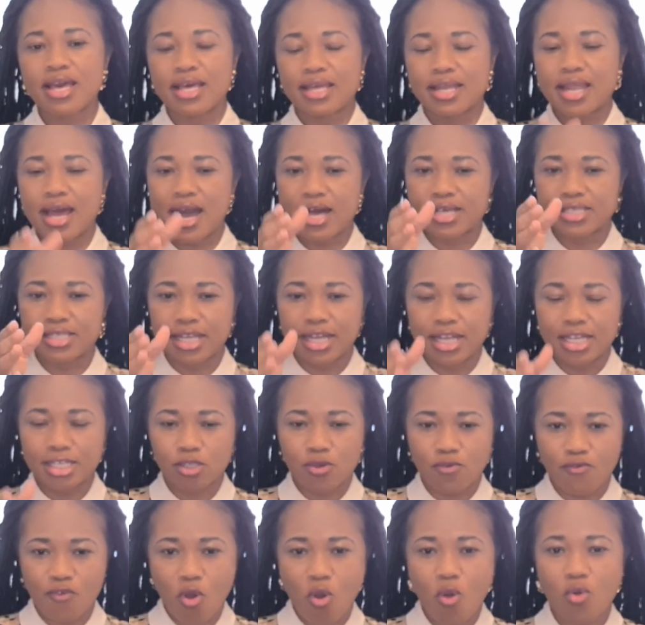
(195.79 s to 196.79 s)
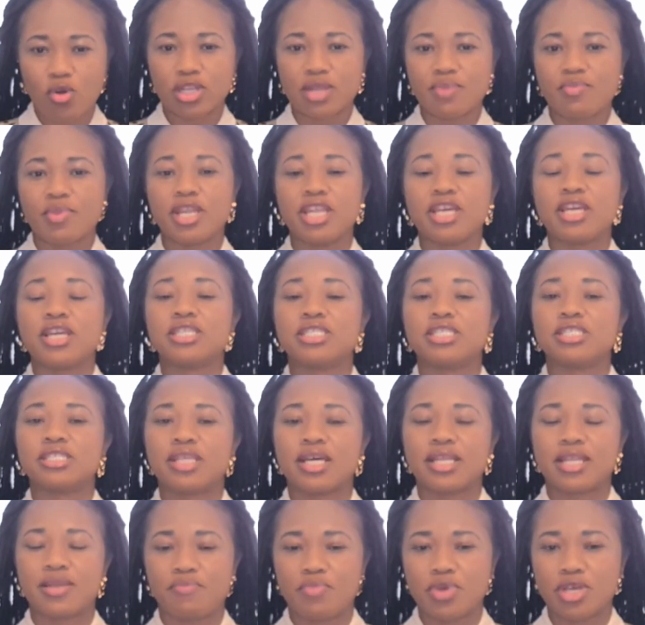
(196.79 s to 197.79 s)
that has a list of all the medications
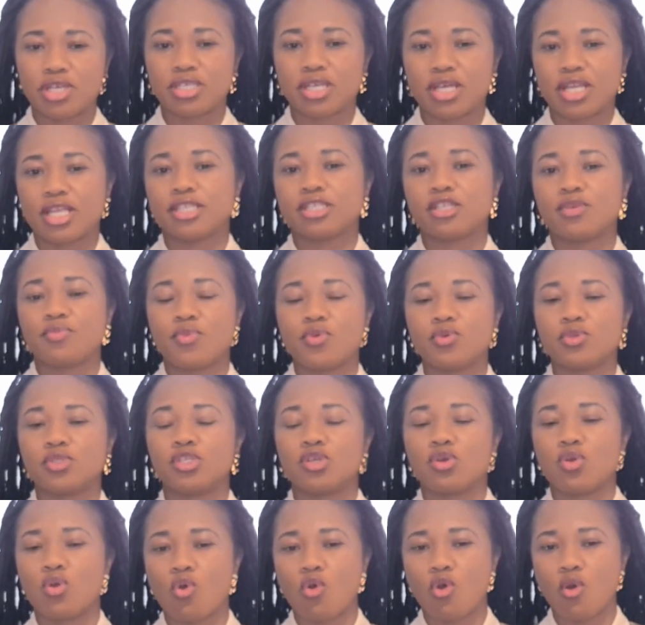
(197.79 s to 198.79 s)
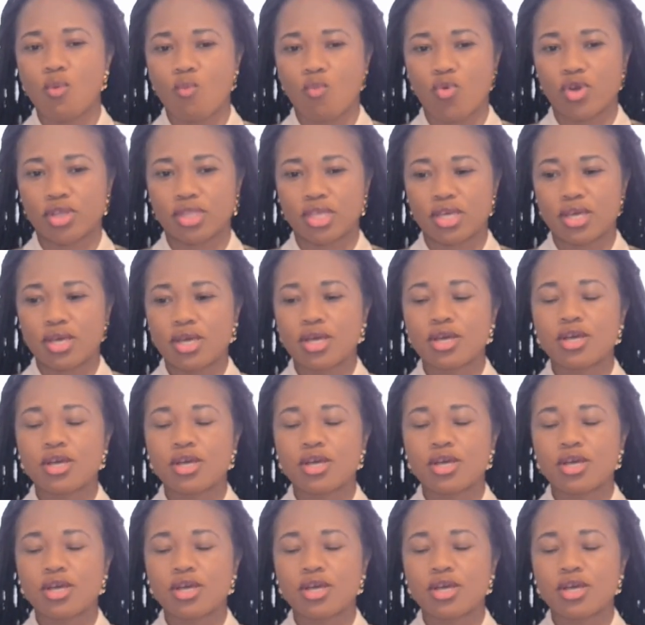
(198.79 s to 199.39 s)
that the patient is supposed to go home with.